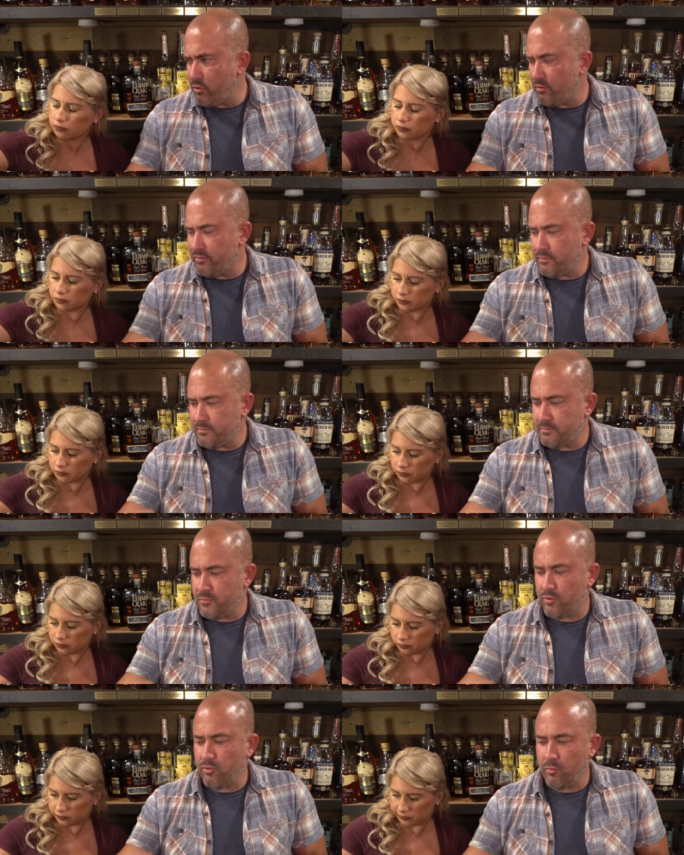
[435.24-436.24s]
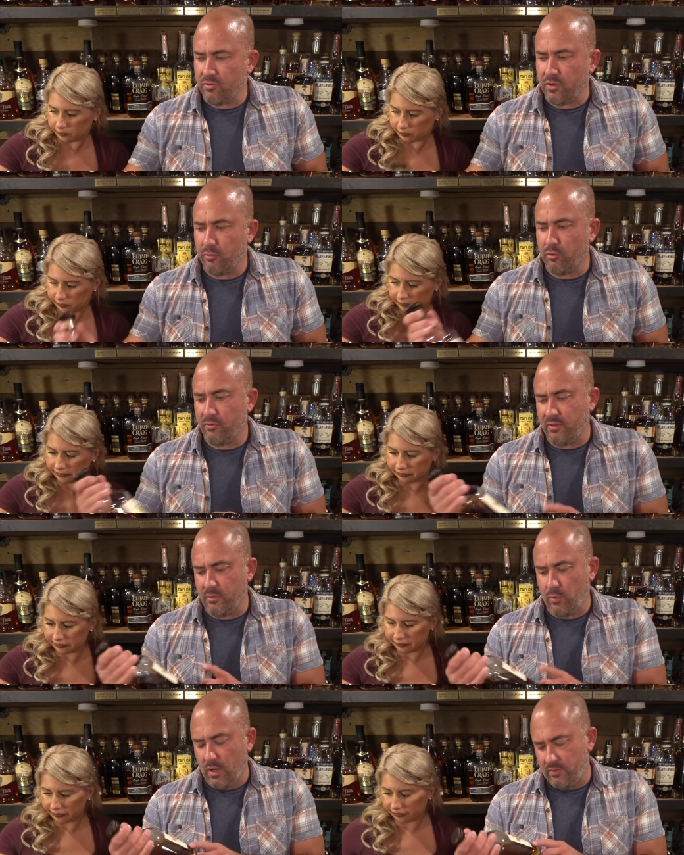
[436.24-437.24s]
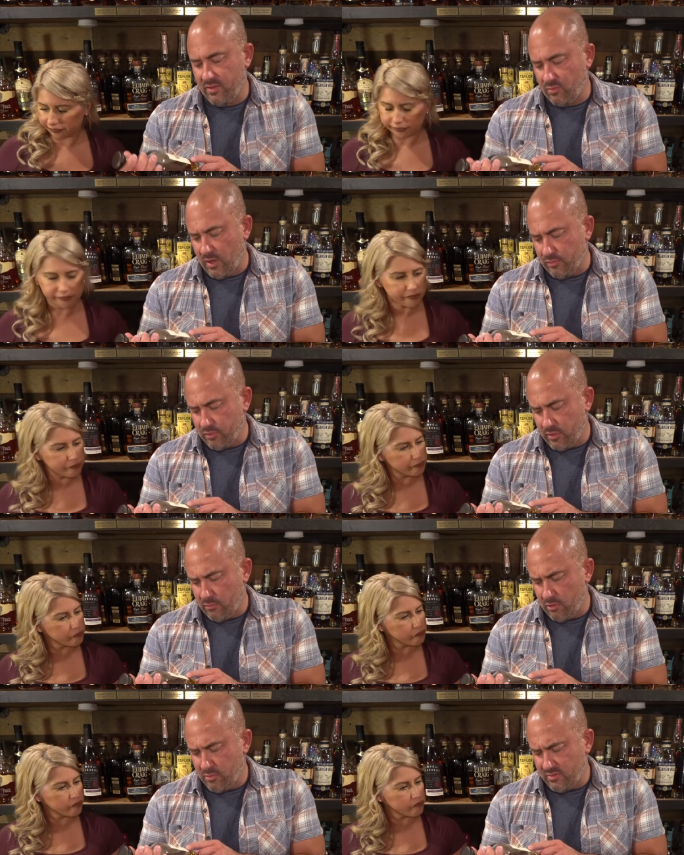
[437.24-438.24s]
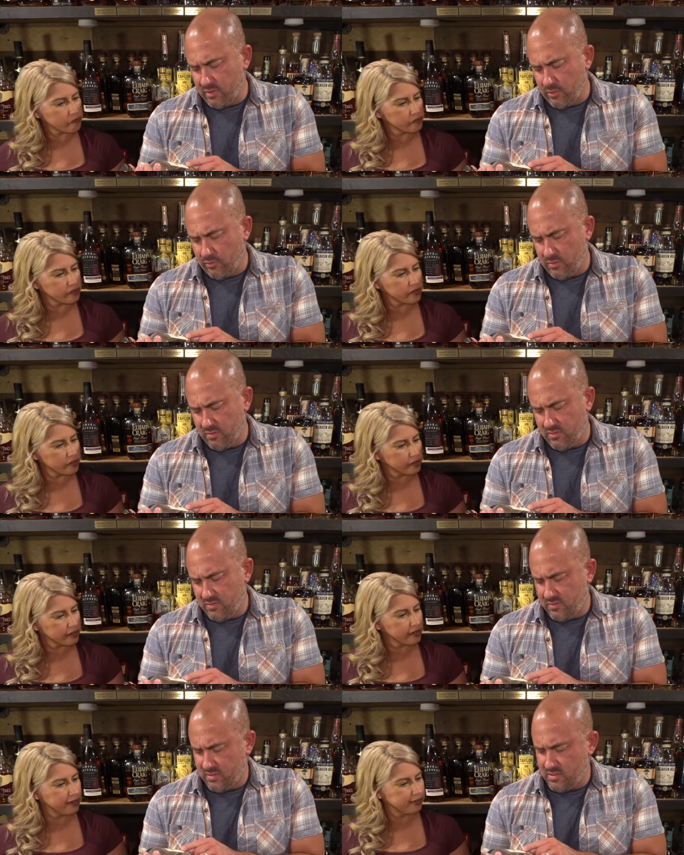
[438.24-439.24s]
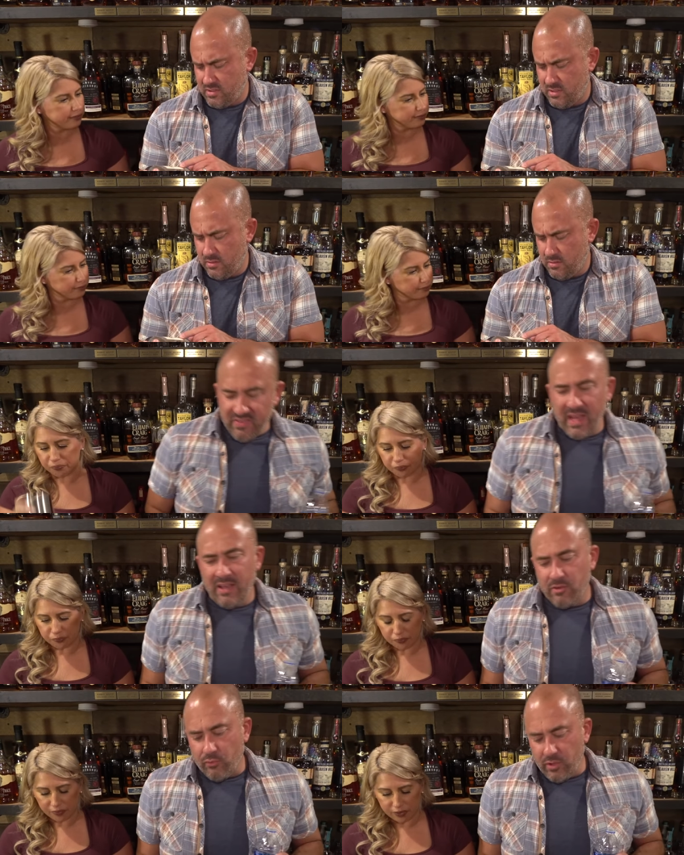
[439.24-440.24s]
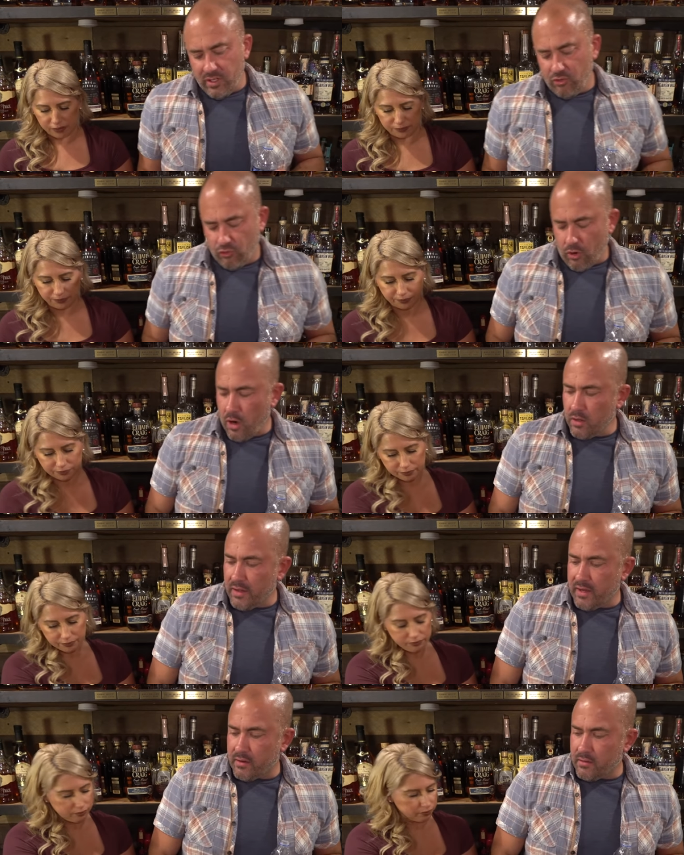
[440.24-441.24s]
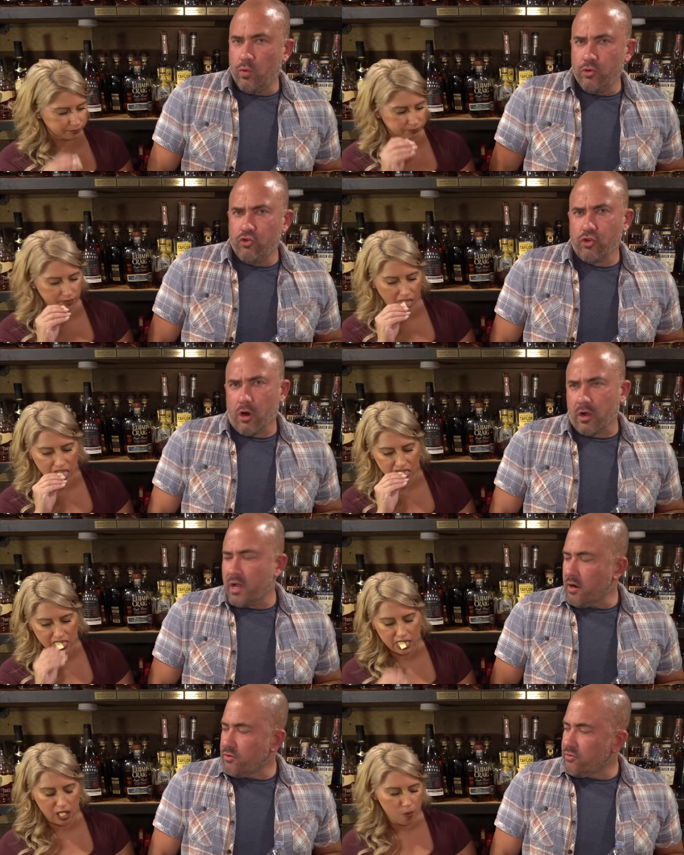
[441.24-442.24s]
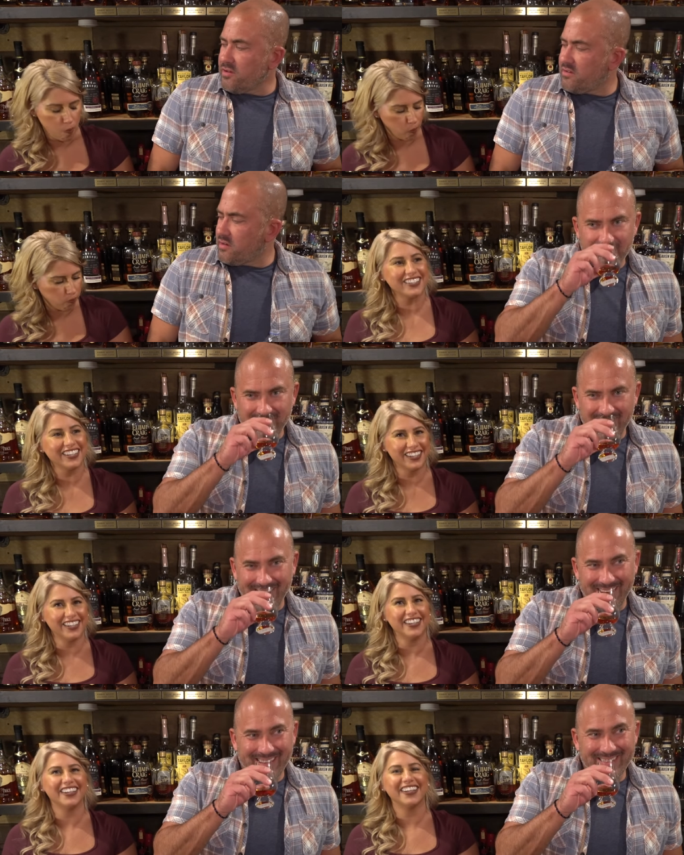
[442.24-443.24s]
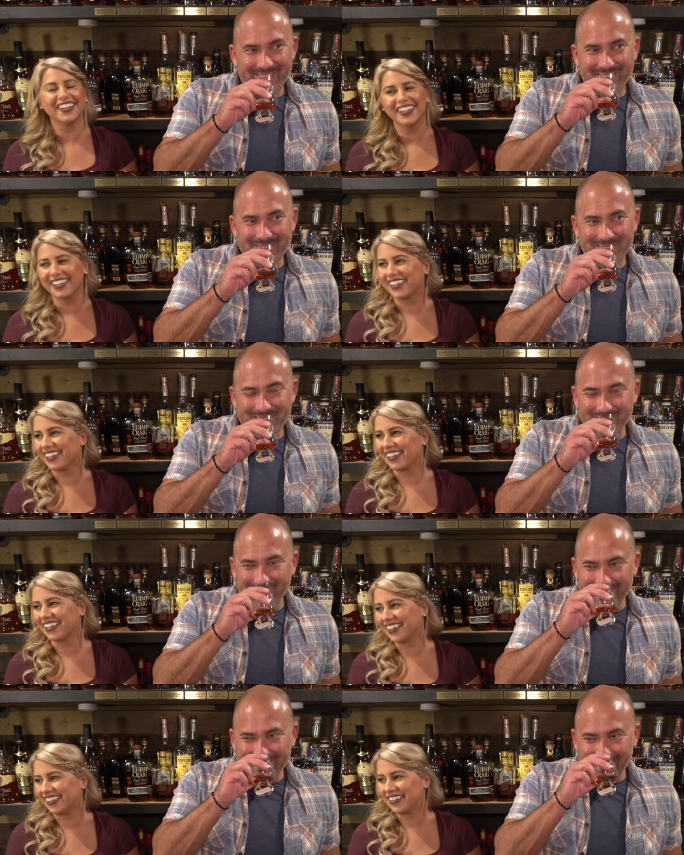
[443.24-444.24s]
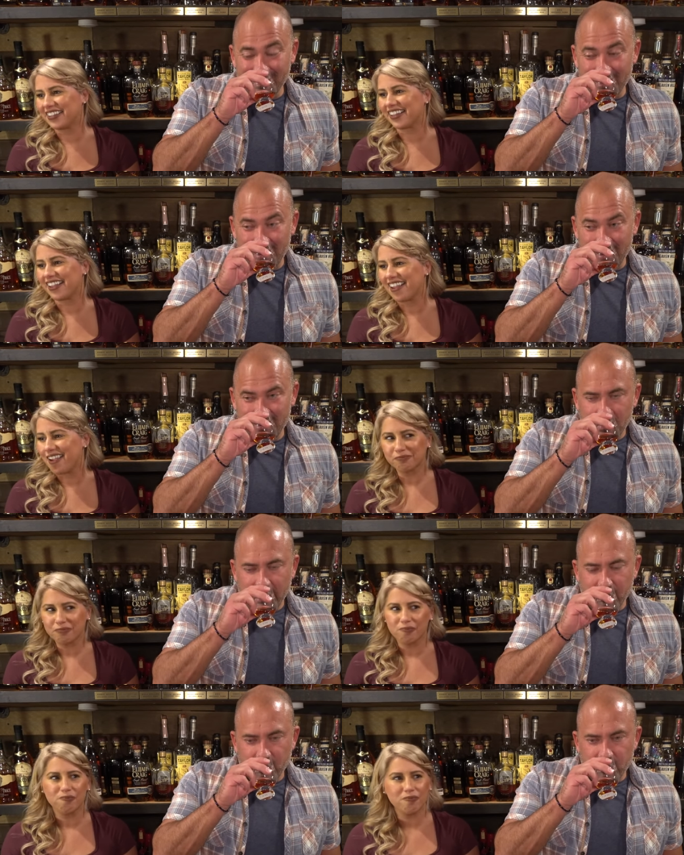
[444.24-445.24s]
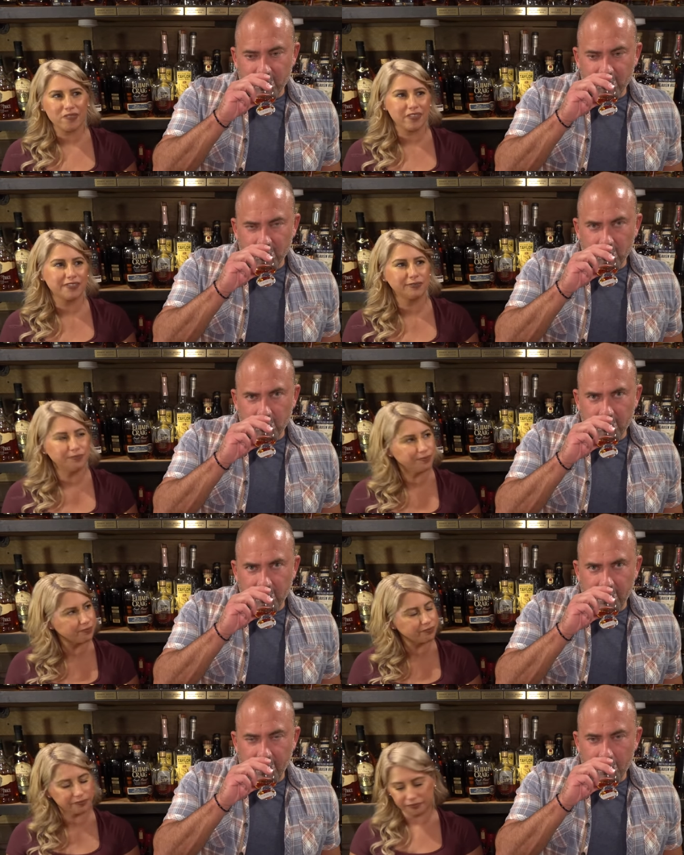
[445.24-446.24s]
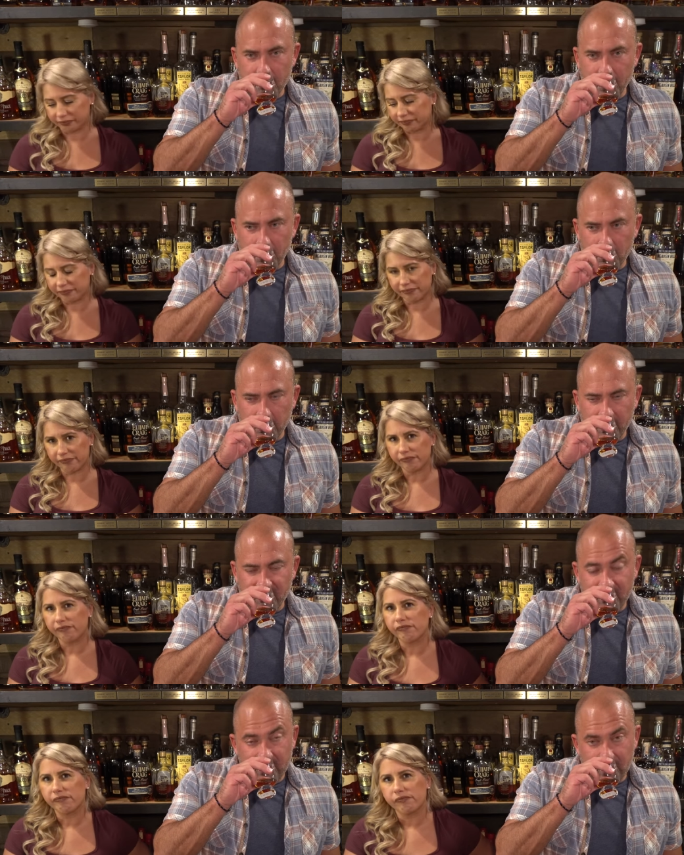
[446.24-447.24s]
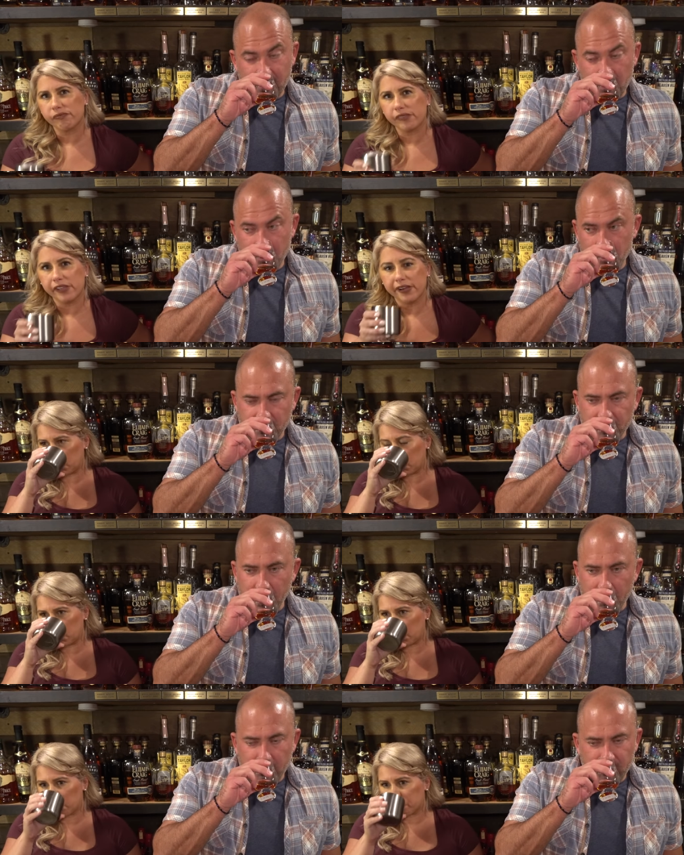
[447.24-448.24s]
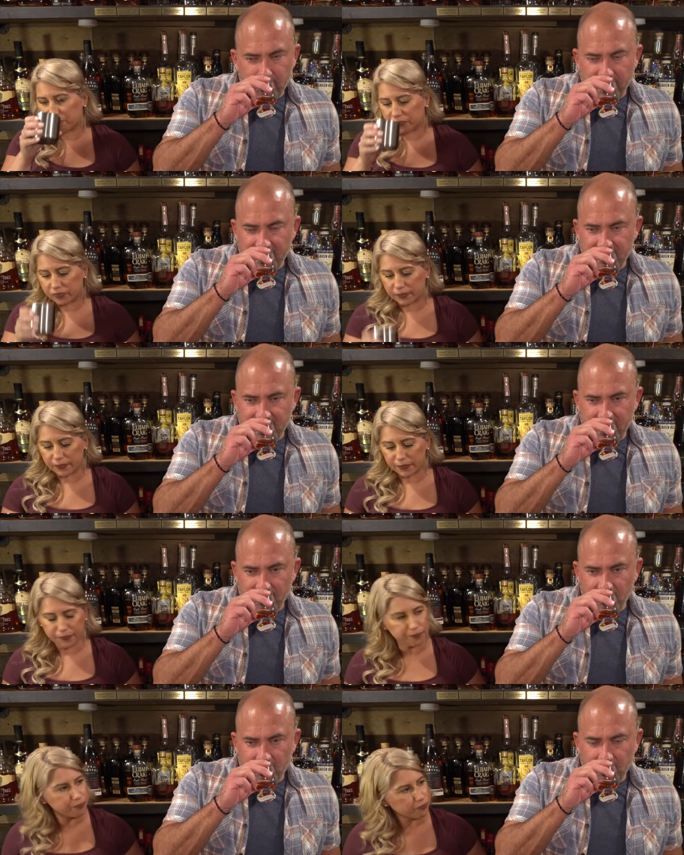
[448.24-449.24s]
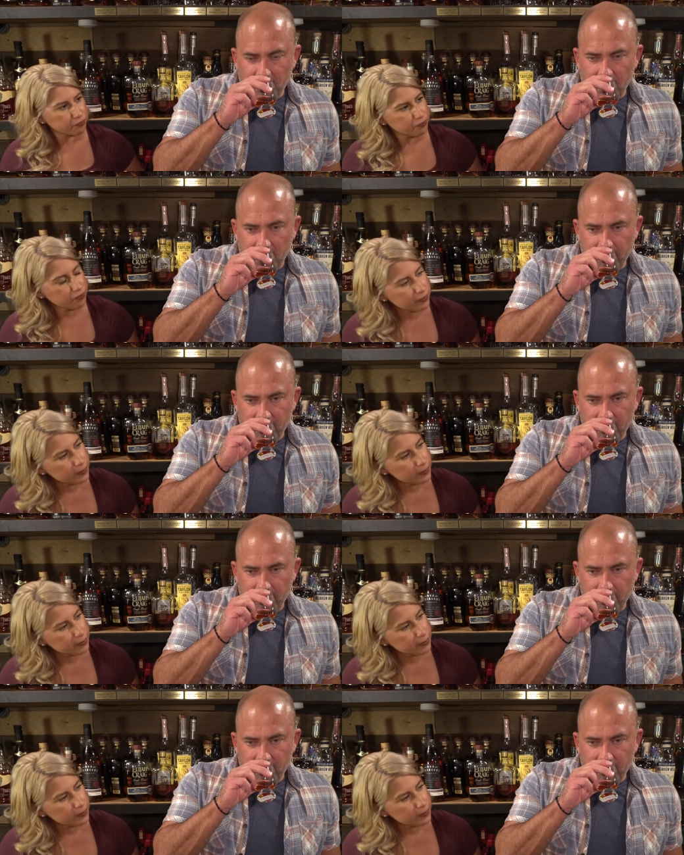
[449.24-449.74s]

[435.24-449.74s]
Speaker 1: proof so it's almost underproof. And then wild, this wild turkey rare breeds 116. That has a really strong like wood char characteristic. Yeah, so this one smells a lot like your traditional caramel and vanilla. There's not much past that. It's just a lot